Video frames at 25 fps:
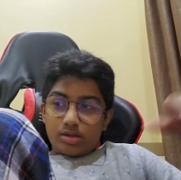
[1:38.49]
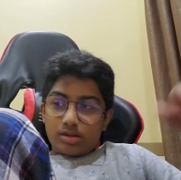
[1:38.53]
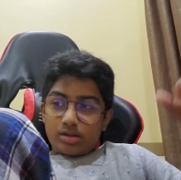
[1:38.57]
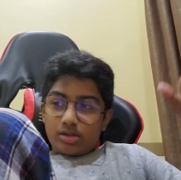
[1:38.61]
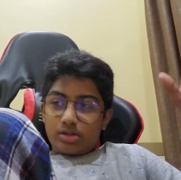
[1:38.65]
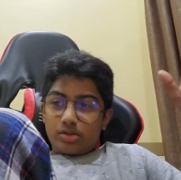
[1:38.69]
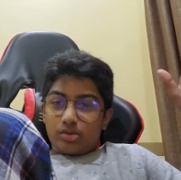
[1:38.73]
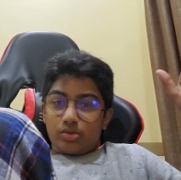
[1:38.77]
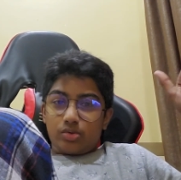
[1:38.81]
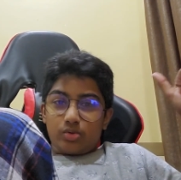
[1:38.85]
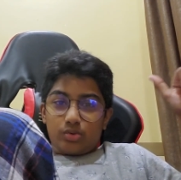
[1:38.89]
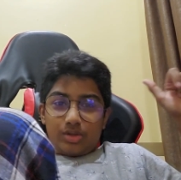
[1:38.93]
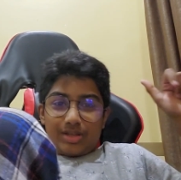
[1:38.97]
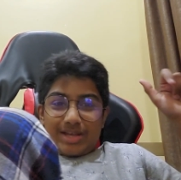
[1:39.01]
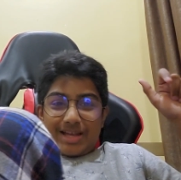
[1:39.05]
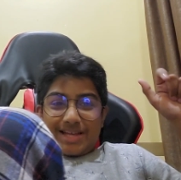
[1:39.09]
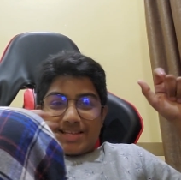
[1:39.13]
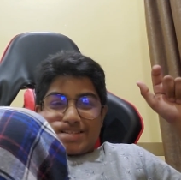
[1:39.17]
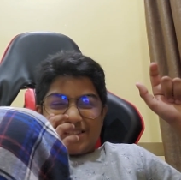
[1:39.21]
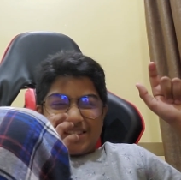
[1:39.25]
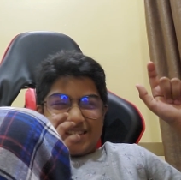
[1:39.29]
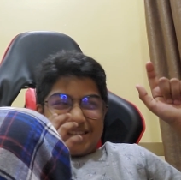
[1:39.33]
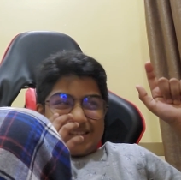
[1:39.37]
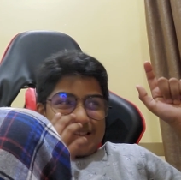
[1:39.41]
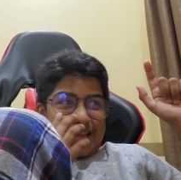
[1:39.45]
So
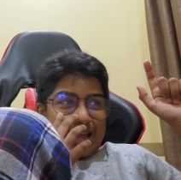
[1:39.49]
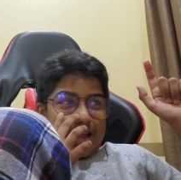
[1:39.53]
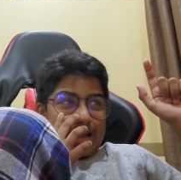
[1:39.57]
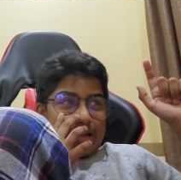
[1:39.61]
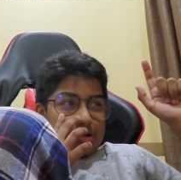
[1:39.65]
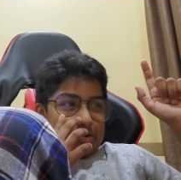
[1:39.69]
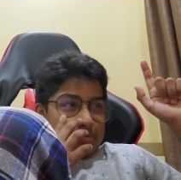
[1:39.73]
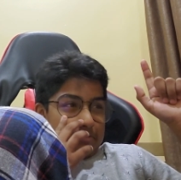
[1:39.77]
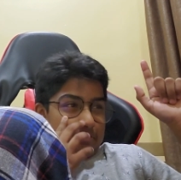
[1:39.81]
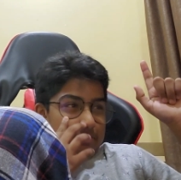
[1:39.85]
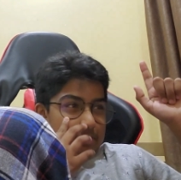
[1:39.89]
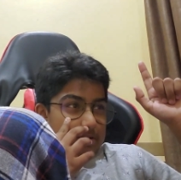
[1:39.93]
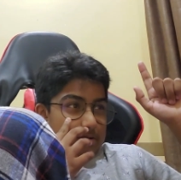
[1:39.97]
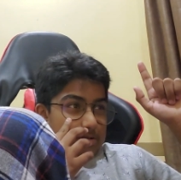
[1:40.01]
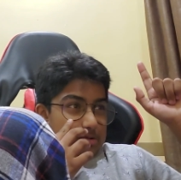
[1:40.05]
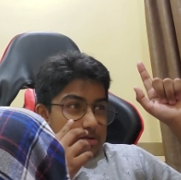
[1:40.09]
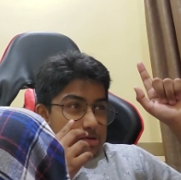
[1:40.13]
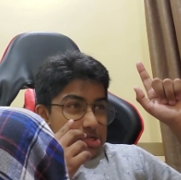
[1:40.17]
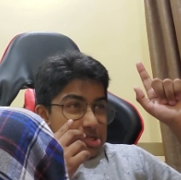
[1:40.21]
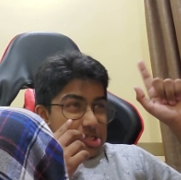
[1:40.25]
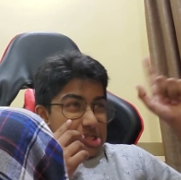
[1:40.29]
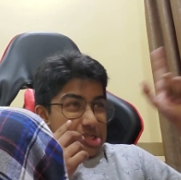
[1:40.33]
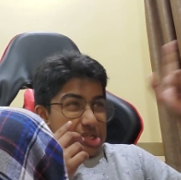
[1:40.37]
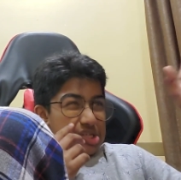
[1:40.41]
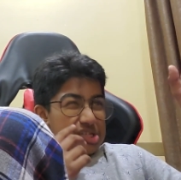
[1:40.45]
that's the end of the
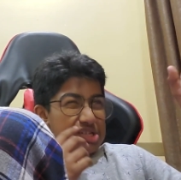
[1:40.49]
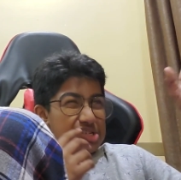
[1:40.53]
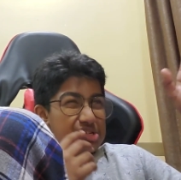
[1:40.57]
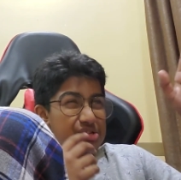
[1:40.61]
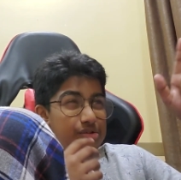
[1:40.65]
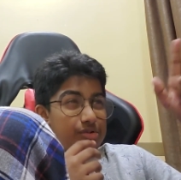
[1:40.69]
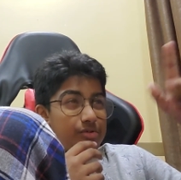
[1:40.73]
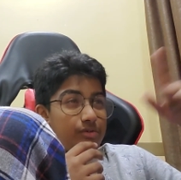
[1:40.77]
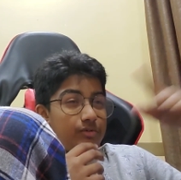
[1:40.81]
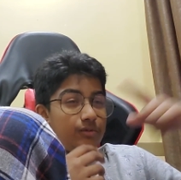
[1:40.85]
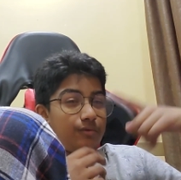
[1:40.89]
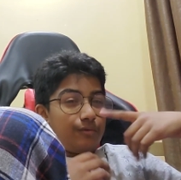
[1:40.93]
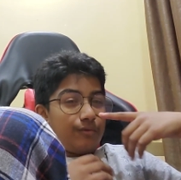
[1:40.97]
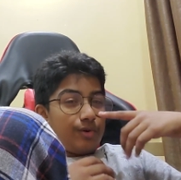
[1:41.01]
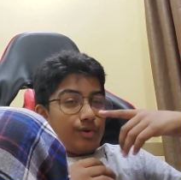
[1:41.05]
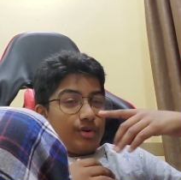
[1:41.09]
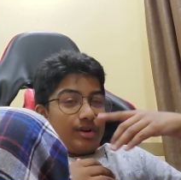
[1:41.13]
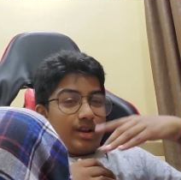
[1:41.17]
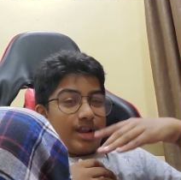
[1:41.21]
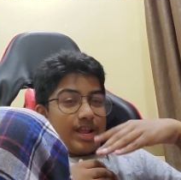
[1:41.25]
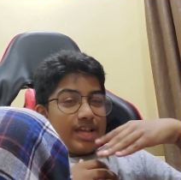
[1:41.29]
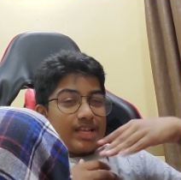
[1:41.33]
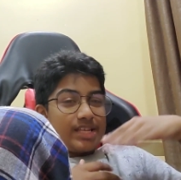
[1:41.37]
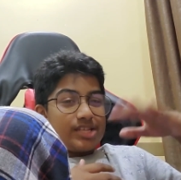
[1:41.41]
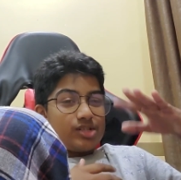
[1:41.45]
PlayStation 2 for
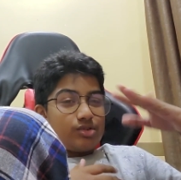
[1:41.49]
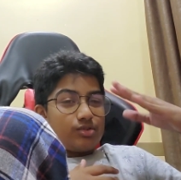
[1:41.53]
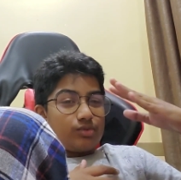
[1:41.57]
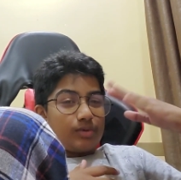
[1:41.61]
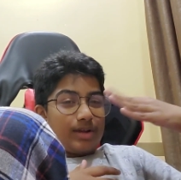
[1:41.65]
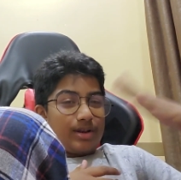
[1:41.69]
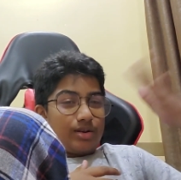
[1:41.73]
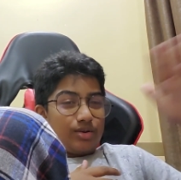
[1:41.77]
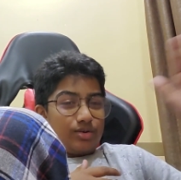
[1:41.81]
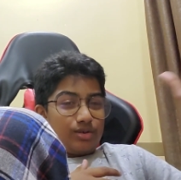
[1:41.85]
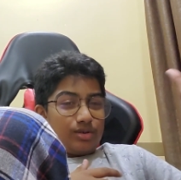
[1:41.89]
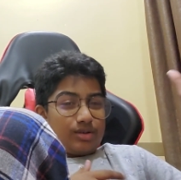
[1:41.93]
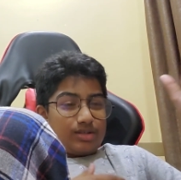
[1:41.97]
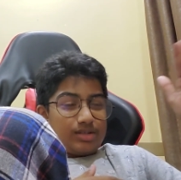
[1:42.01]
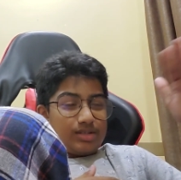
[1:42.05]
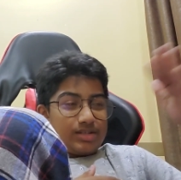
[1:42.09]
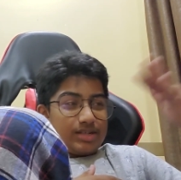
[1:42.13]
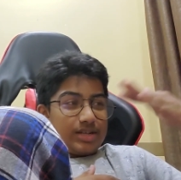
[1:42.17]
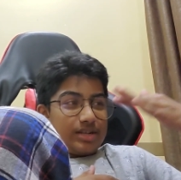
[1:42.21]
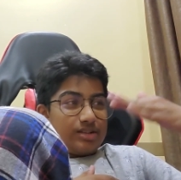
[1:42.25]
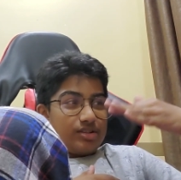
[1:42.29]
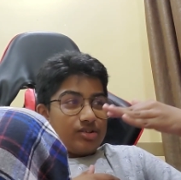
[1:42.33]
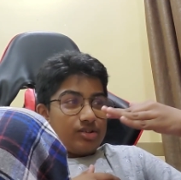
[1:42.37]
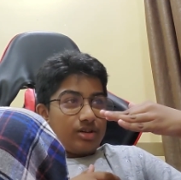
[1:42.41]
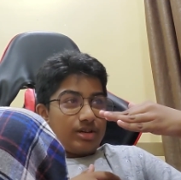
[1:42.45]
next one. It's
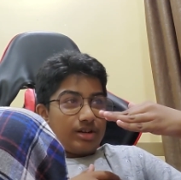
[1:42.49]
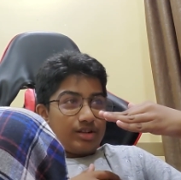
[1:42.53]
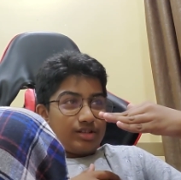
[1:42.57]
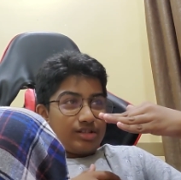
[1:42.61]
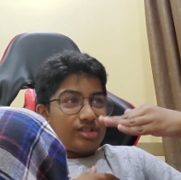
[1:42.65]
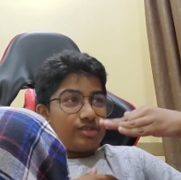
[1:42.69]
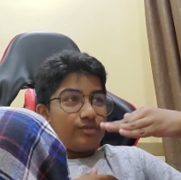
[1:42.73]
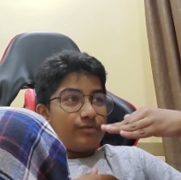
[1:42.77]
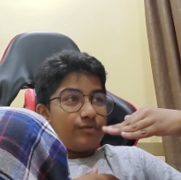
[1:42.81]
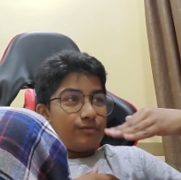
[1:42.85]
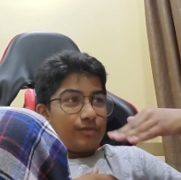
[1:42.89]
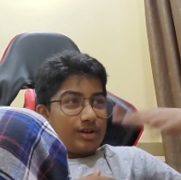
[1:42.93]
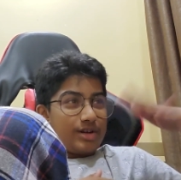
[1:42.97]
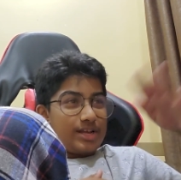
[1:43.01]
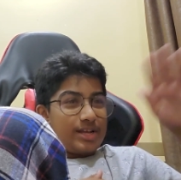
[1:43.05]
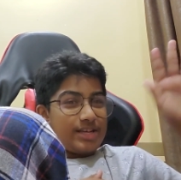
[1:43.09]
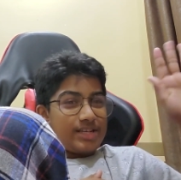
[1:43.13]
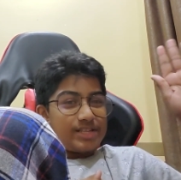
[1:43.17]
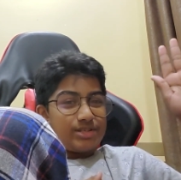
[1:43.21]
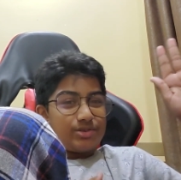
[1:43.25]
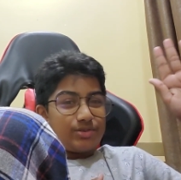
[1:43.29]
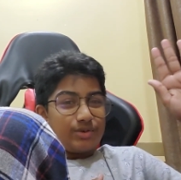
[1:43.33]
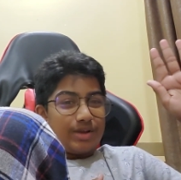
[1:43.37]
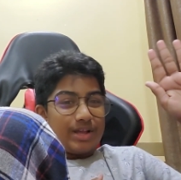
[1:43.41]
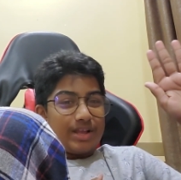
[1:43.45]
time to continue for
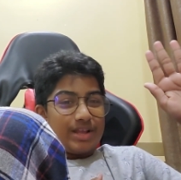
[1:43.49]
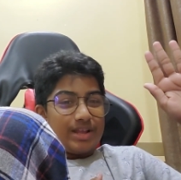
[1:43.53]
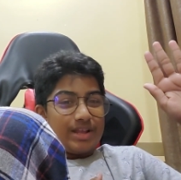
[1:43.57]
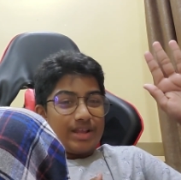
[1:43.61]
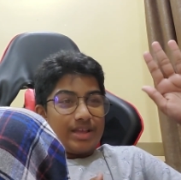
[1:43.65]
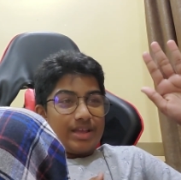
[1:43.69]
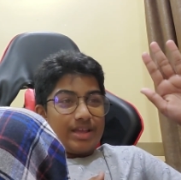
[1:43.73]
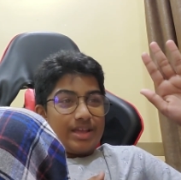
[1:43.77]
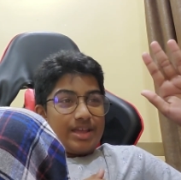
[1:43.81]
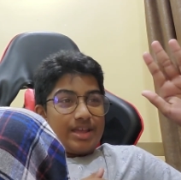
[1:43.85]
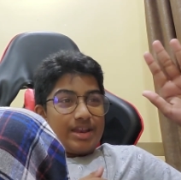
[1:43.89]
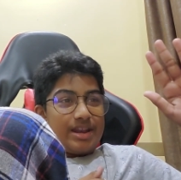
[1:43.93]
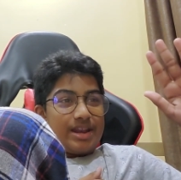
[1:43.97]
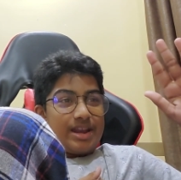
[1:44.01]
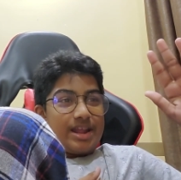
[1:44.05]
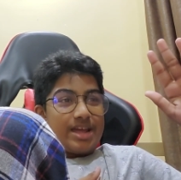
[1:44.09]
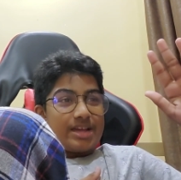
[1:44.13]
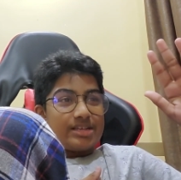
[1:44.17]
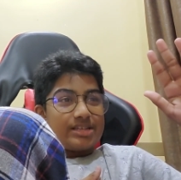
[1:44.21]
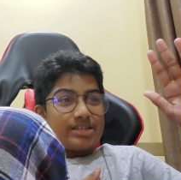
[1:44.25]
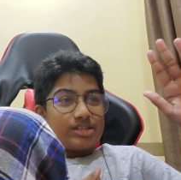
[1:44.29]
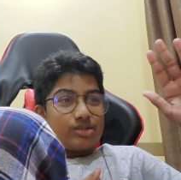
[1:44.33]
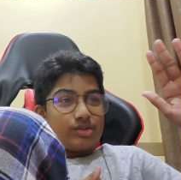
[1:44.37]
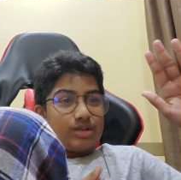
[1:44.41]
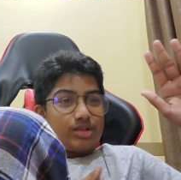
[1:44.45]
next one.
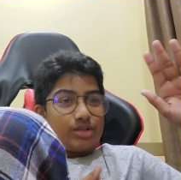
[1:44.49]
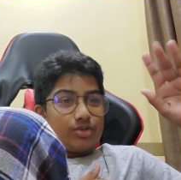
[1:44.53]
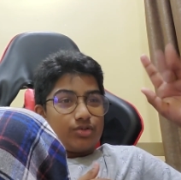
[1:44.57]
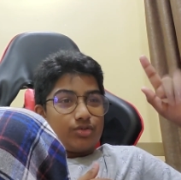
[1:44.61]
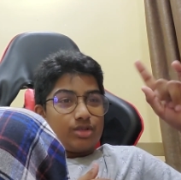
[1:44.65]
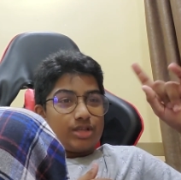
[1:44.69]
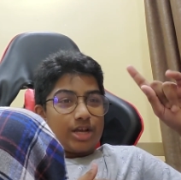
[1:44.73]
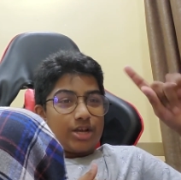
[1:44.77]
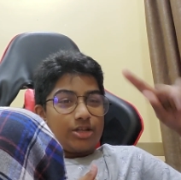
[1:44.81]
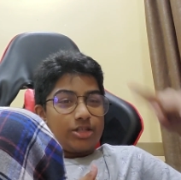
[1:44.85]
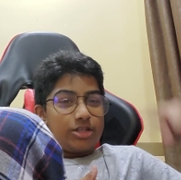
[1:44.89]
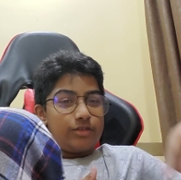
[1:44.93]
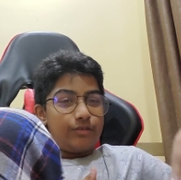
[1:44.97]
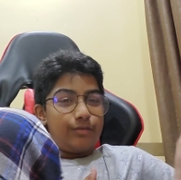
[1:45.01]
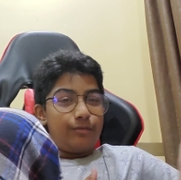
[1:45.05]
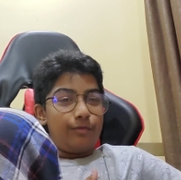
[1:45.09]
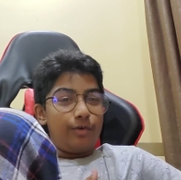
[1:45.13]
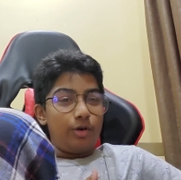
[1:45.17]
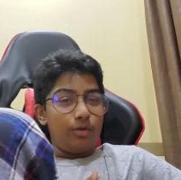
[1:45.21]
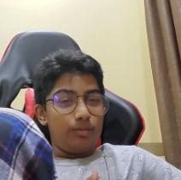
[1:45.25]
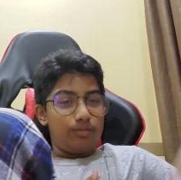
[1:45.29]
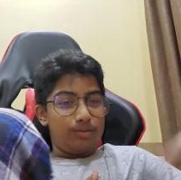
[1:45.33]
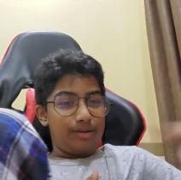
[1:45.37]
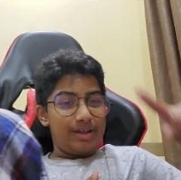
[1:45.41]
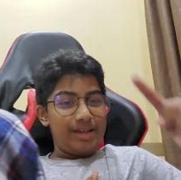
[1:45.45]
Next, the
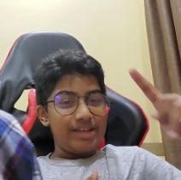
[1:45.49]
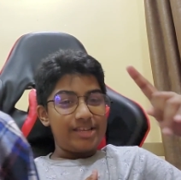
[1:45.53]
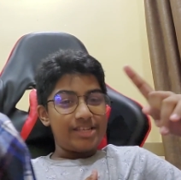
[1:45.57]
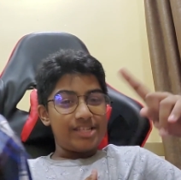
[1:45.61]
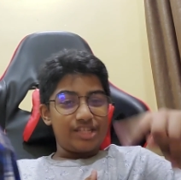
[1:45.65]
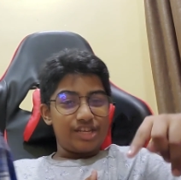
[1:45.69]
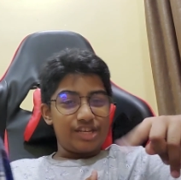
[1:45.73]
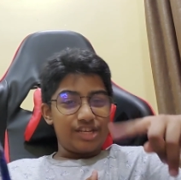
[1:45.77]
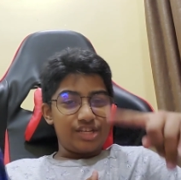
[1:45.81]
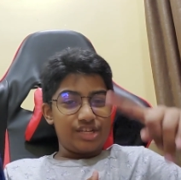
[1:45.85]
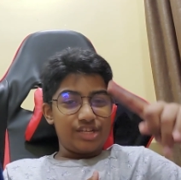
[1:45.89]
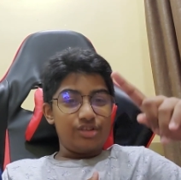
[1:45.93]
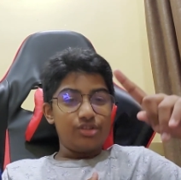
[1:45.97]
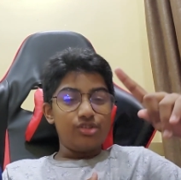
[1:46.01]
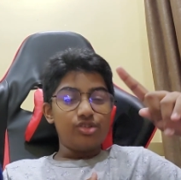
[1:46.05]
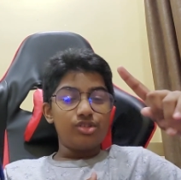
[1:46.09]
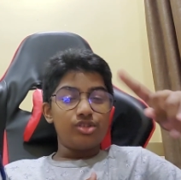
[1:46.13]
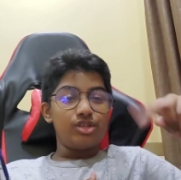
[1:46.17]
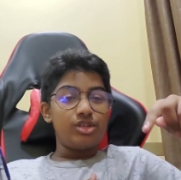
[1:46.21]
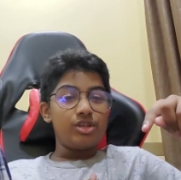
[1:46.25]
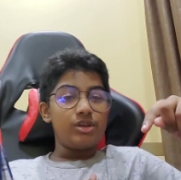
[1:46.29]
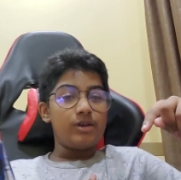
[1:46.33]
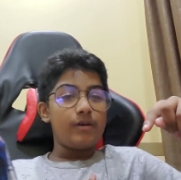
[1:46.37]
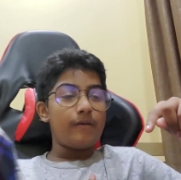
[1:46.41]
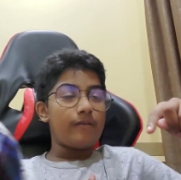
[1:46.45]
2004 PlayStation
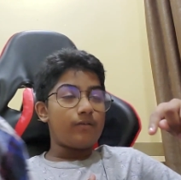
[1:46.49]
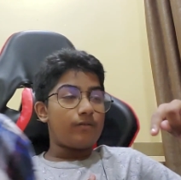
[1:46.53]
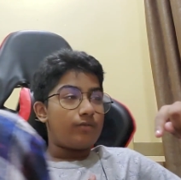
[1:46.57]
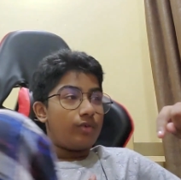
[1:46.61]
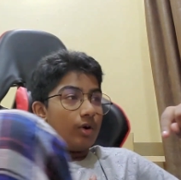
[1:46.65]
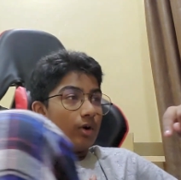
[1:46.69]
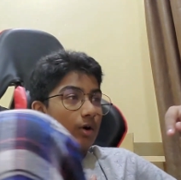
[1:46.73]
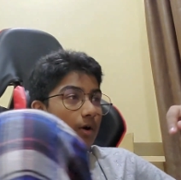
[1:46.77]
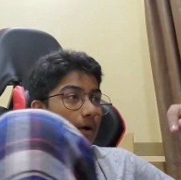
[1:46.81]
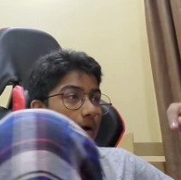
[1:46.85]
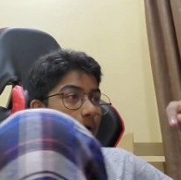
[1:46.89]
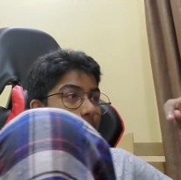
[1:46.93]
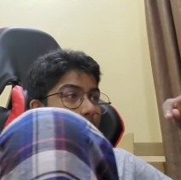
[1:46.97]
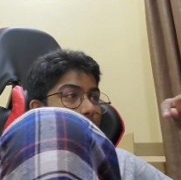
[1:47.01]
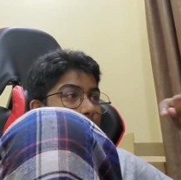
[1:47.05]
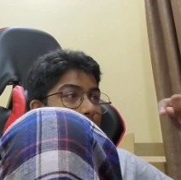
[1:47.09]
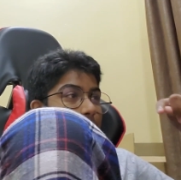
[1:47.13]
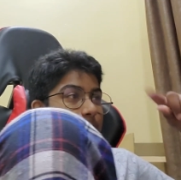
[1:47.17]
2 for